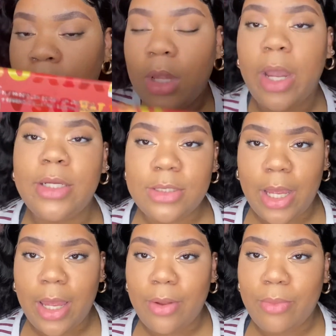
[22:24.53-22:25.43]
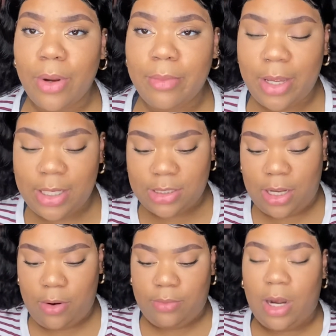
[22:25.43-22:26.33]
I used to hate wearing
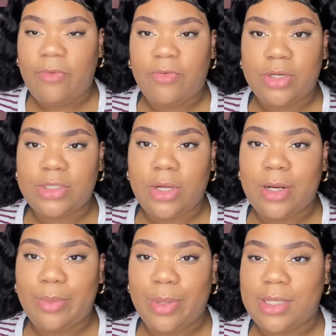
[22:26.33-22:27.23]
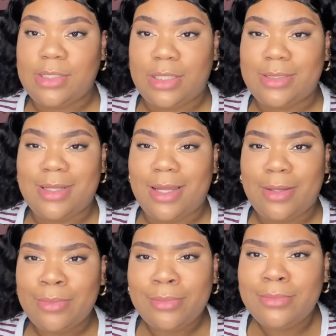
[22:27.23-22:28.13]
mascara when I first started because I used to
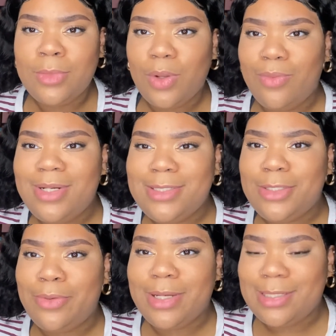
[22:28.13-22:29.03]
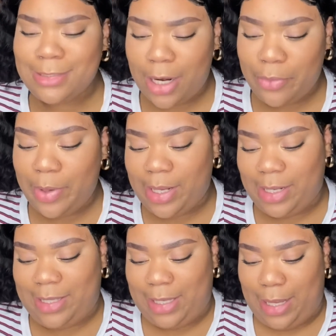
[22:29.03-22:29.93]
think, what is it doing? It's not doing
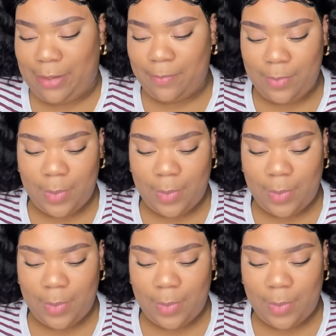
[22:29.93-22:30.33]
anything.